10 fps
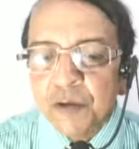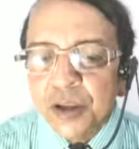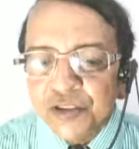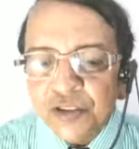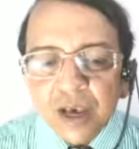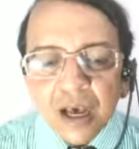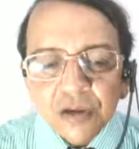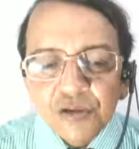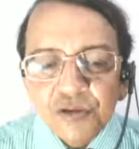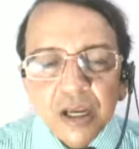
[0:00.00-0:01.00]
Which
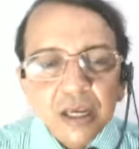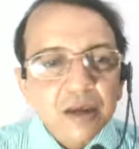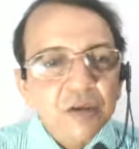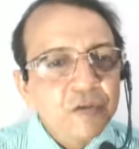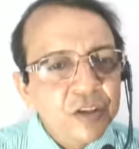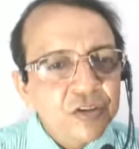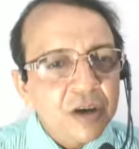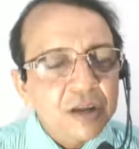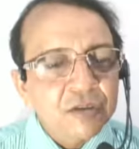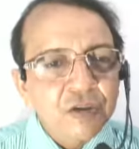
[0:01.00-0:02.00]
country
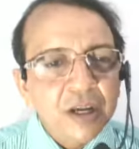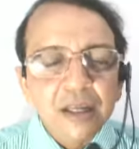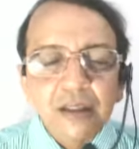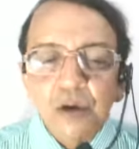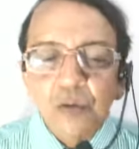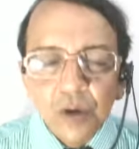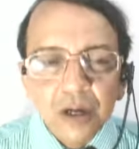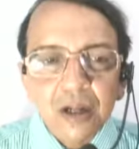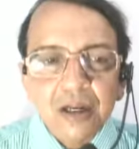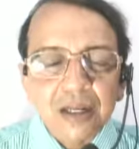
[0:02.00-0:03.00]
in the
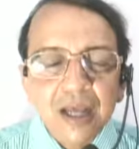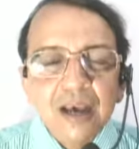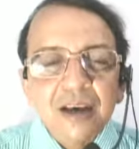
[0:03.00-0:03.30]
world